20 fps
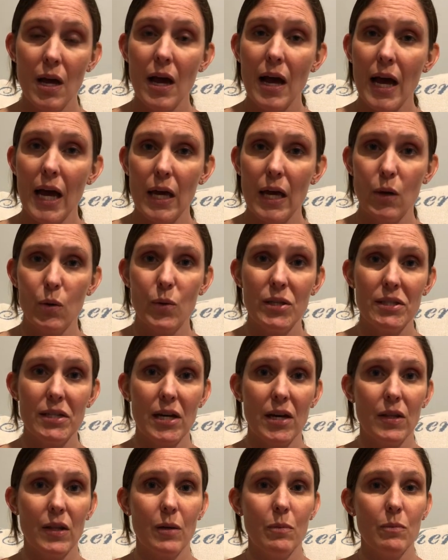I always
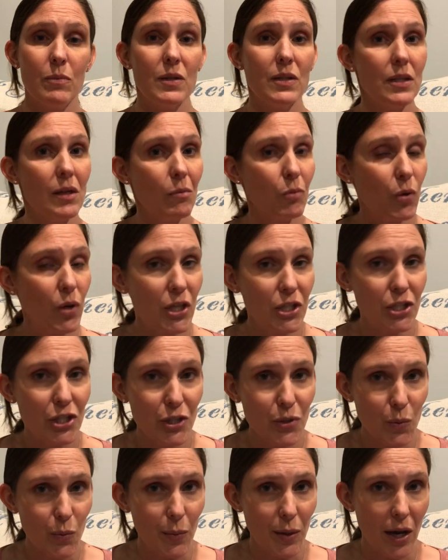tell them some
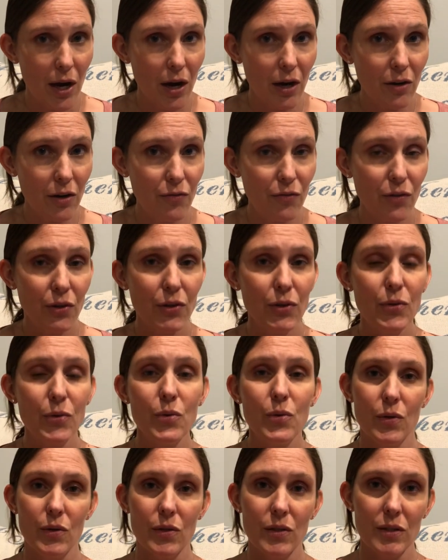questions will be hard for
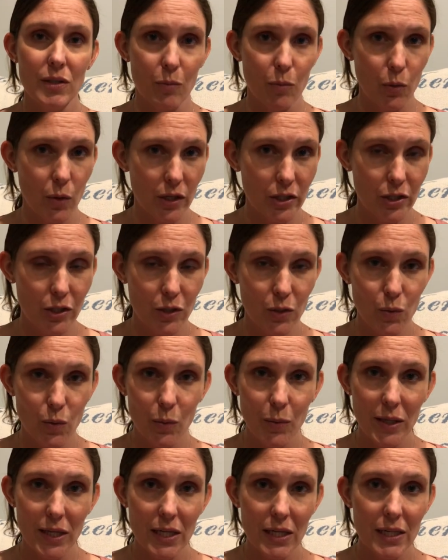you, some questions will
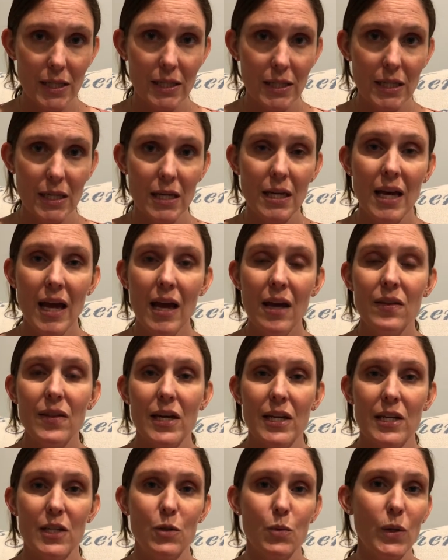be easy.
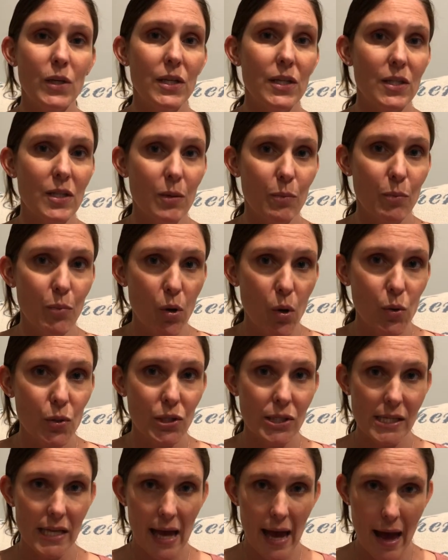That is what is
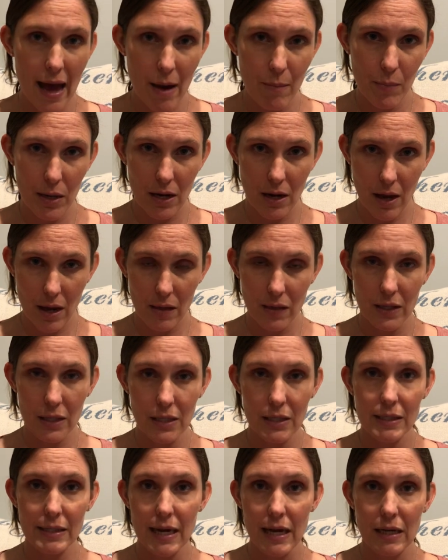supposed to happen on
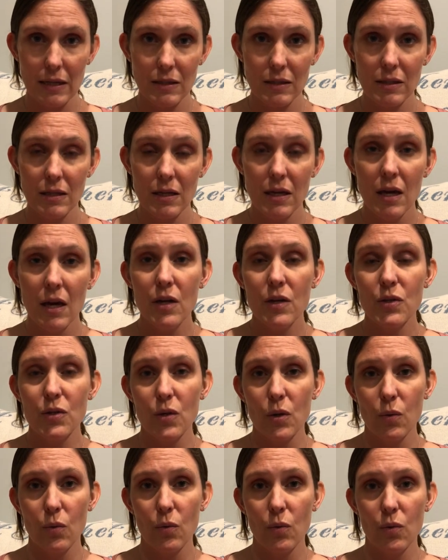this test.
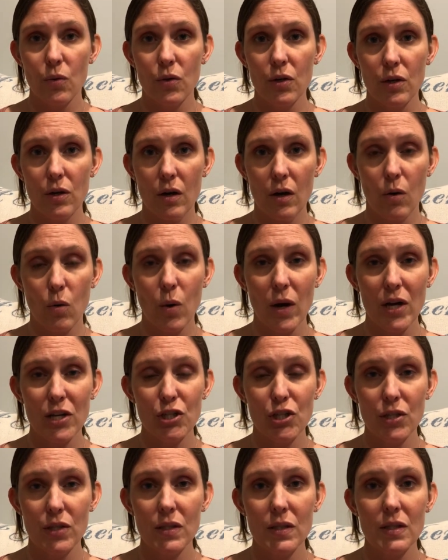So the
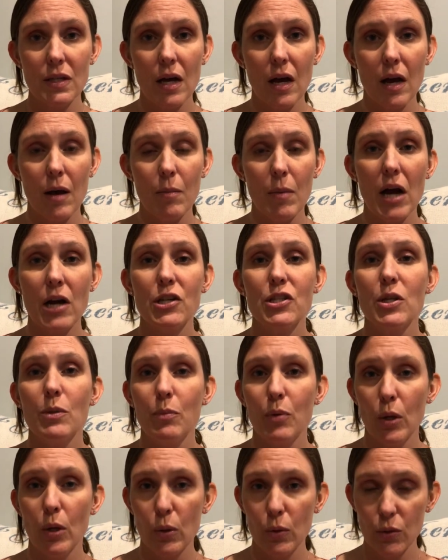questions are
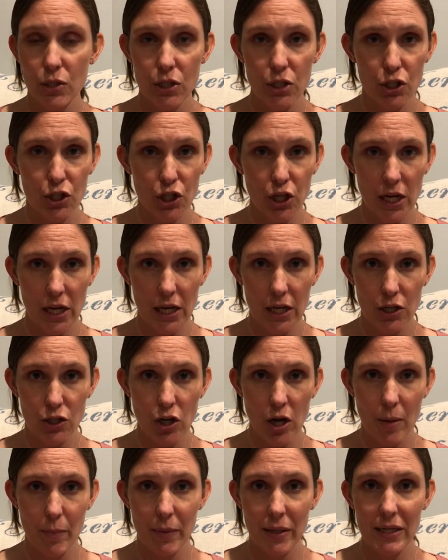supposed to change
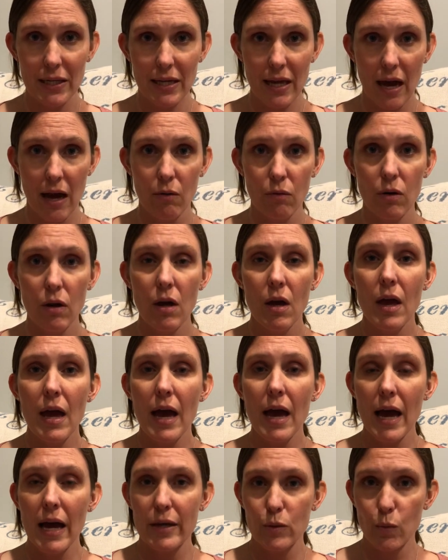up and down
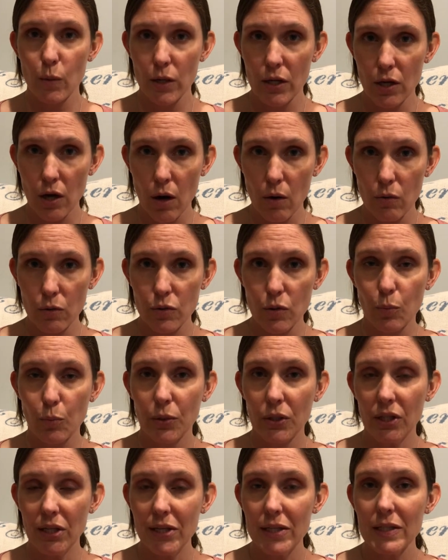as we go. So
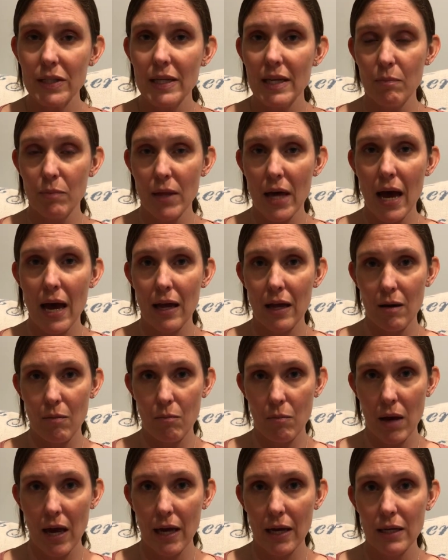please keep that in
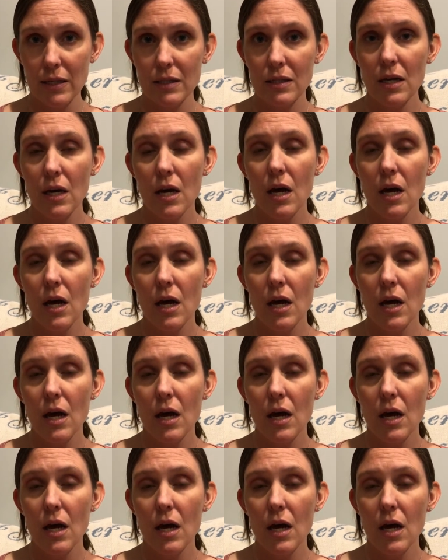mind.